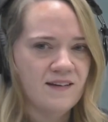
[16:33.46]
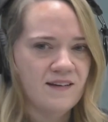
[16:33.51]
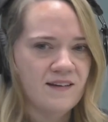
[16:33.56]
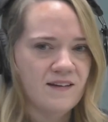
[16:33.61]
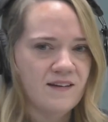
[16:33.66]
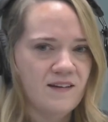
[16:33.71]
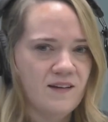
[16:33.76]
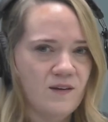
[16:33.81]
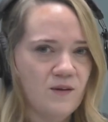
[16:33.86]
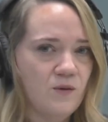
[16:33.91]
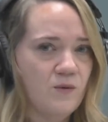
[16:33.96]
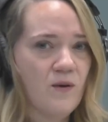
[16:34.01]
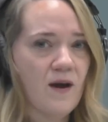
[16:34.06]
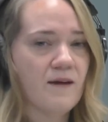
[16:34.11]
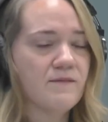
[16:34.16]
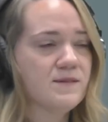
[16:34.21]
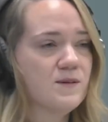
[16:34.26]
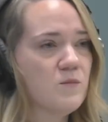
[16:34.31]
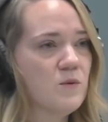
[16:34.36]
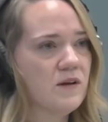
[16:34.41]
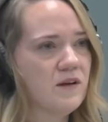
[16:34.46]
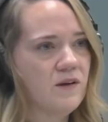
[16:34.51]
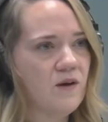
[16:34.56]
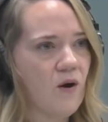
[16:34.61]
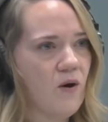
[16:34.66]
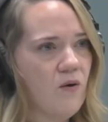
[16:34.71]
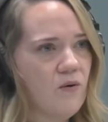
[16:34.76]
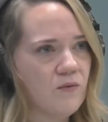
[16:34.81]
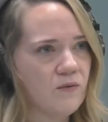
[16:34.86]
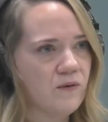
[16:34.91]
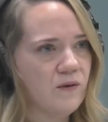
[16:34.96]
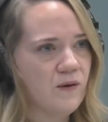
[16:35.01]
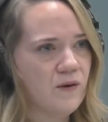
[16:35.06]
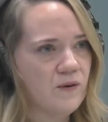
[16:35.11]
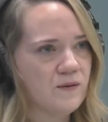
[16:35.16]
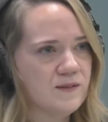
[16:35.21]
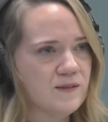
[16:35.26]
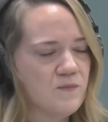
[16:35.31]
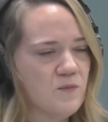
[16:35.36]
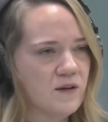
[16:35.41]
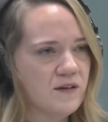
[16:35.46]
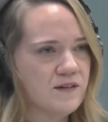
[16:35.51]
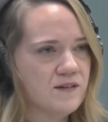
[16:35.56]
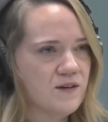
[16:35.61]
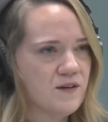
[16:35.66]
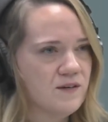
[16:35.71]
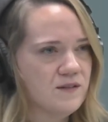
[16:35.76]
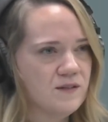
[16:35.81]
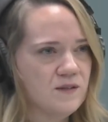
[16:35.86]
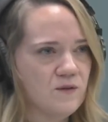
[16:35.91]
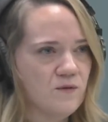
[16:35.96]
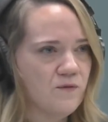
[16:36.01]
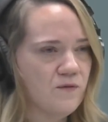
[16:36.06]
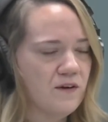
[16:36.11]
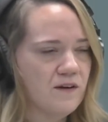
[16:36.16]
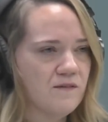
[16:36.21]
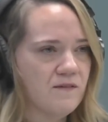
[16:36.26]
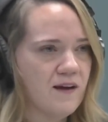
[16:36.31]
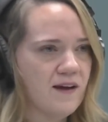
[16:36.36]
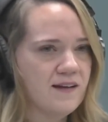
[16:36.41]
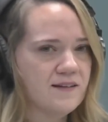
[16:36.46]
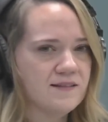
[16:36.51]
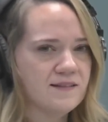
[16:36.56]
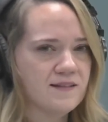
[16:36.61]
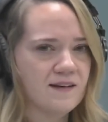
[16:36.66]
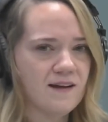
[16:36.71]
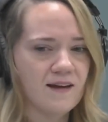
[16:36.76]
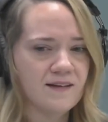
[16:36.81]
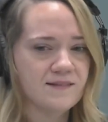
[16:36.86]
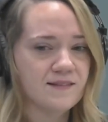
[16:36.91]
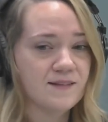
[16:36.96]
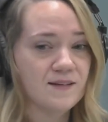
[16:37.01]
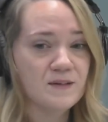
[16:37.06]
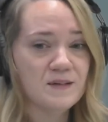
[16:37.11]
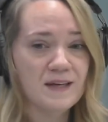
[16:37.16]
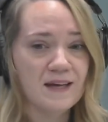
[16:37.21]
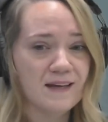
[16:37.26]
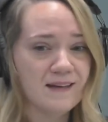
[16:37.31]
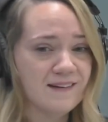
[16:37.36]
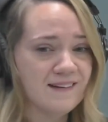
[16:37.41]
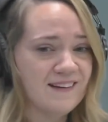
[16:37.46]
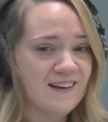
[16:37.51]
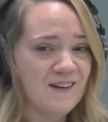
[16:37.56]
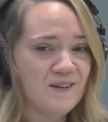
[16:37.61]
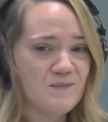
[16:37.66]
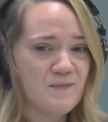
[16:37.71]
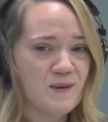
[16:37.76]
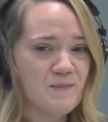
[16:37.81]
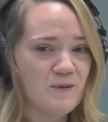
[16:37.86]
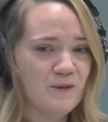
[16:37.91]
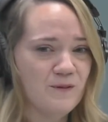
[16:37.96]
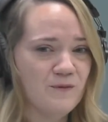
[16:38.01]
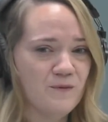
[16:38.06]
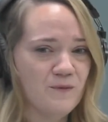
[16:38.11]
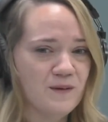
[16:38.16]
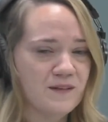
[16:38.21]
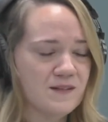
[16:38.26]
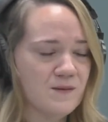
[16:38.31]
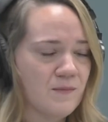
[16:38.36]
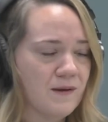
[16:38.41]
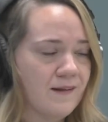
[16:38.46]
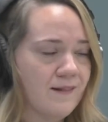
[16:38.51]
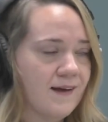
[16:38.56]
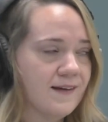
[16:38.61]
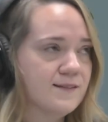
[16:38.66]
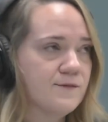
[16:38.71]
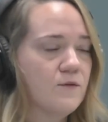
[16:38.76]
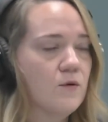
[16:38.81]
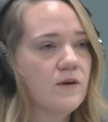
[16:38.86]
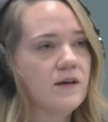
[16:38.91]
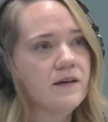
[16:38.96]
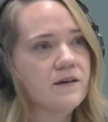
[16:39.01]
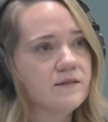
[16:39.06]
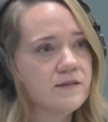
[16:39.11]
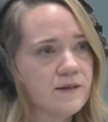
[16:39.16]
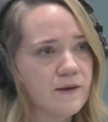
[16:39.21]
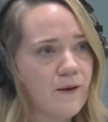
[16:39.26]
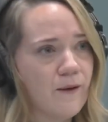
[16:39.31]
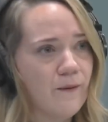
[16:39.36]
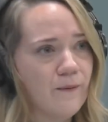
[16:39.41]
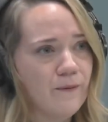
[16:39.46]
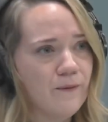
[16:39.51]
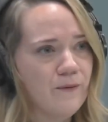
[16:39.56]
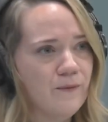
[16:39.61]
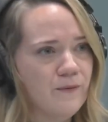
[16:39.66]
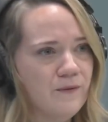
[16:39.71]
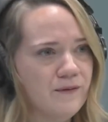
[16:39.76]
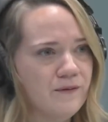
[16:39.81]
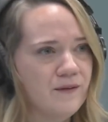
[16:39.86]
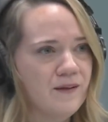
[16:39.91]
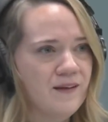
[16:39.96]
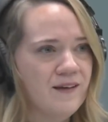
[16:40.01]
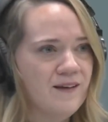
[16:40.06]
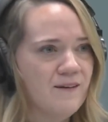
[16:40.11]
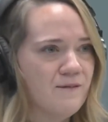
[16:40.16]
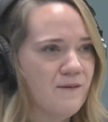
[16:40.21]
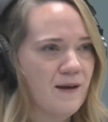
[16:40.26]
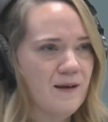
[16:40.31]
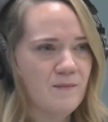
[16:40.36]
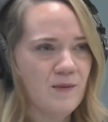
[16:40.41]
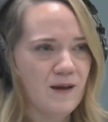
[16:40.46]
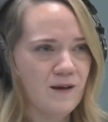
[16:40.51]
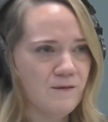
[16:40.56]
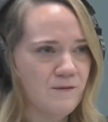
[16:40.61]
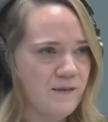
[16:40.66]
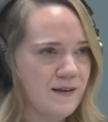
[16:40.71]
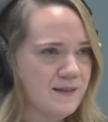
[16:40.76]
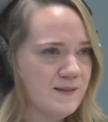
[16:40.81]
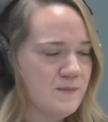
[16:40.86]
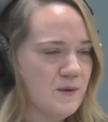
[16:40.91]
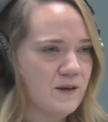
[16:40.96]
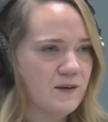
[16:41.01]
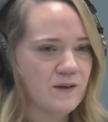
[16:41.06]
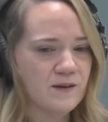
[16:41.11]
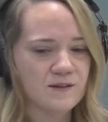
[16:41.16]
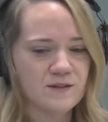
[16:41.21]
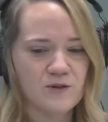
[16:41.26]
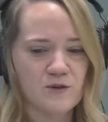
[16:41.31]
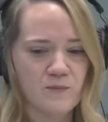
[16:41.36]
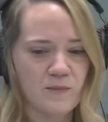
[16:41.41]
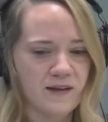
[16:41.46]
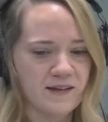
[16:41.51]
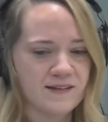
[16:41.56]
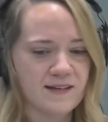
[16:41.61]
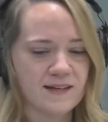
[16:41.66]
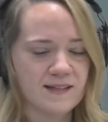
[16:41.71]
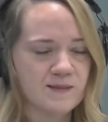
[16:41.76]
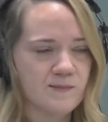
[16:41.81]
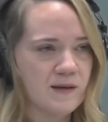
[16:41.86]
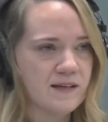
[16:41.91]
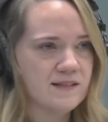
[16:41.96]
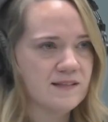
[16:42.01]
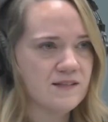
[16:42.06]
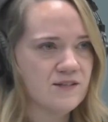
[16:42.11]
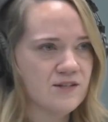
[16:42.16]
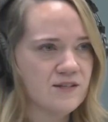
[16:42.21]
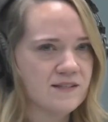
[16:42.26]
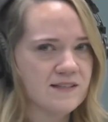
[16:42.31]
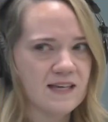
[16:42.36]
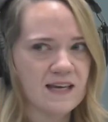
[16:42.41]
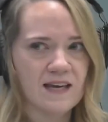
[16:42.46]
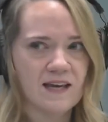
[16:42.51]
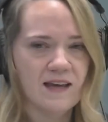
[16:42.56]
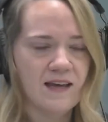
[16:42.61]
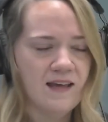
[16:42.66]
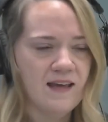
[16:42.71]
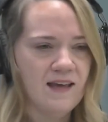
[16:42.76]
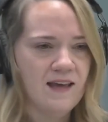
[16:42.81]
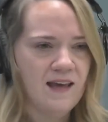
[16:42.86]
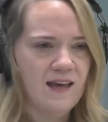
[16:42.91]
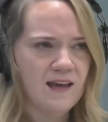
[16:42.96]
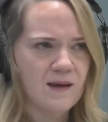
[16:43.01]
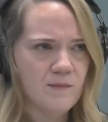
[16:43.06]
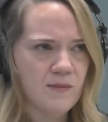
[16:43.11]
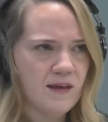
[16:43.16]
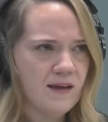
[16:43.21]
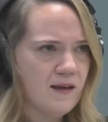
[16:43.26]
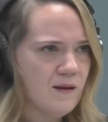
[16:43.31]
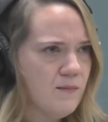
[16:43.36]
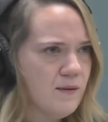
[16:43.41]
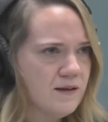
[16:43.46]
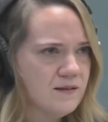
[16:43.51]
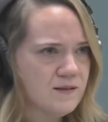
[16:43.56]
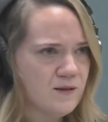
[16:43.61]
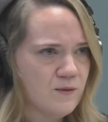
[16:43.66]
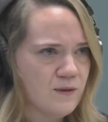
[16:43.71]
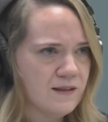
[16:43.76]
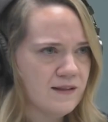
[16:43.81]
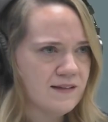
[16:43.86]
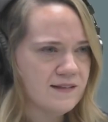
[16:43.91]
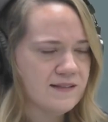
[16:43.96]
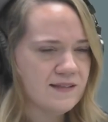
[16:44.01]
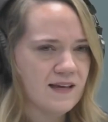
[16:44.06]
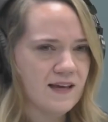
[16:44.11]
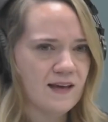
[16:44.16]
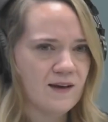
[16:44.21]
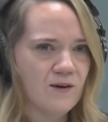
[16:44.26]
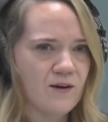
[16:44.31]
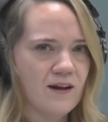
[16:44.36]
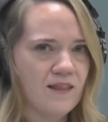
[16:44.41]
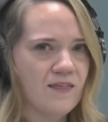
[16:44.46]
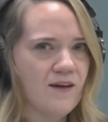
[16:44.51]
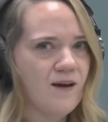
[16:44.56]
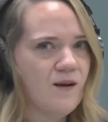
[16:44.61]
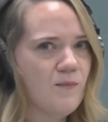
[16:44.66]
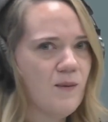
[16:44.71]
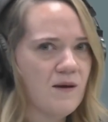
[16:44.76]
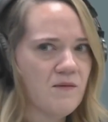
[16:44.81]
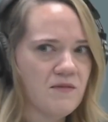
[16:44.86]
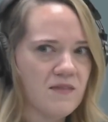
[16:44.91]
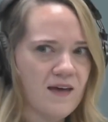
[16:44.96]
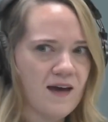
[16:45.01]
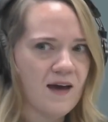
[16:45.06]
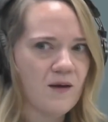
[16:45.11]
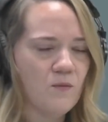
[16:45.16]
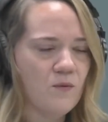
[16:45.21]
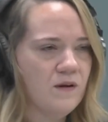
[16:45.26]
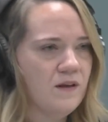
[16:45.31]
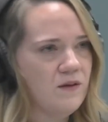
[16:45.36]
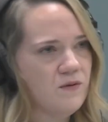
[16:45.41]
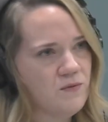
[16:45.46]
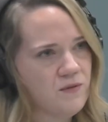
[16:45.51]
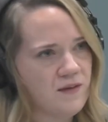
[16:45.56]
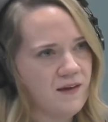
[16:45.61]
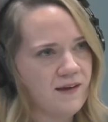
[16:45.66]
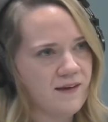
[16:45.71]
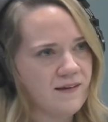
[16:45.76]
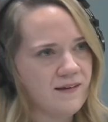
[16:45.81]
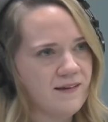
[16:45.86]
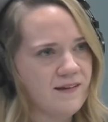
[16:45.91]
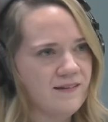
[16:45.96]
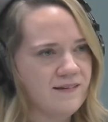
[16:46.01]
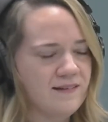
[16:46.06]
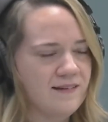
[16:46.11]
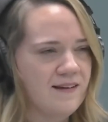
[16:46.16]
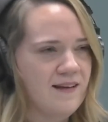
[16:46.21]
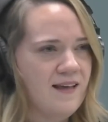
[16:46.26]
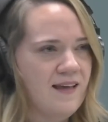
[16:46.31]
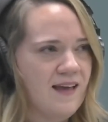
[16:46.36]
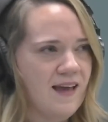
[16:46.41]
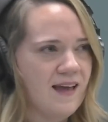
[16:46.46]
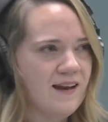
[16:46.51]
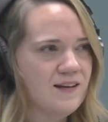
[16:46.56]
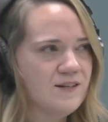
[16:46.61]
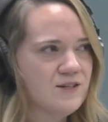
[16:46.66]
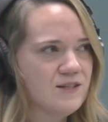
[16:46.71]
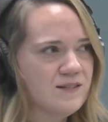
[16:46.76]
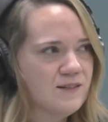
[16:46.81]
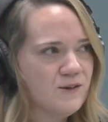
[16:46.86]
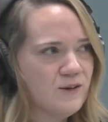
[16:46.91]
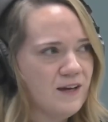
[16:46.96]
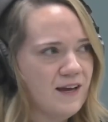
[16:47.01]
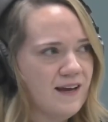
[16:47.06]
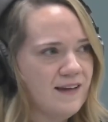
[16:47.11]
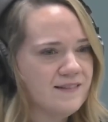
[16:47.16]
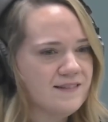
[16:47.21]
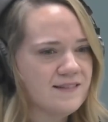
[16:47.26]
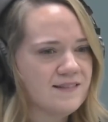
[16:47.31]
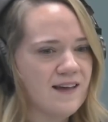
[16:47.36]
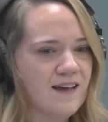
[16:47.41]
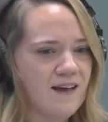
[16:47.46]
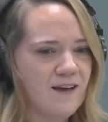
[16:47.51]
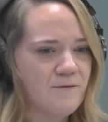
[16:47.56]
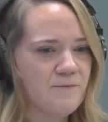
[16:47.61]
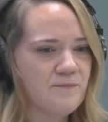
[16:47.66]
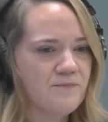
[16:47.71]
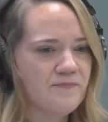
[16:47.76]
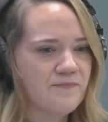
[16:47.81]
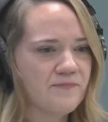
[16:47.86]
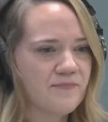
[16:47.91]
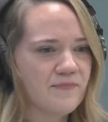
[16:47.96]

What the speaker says: you have somewhere to go, somewhere to turn to for advice. And I still get, people who went to my class 4 years ago who will find me on Facebook or shoot me a text message and say, hey, I'm thinking about doing this thing, or I thought about that. What do you think? And it just creates a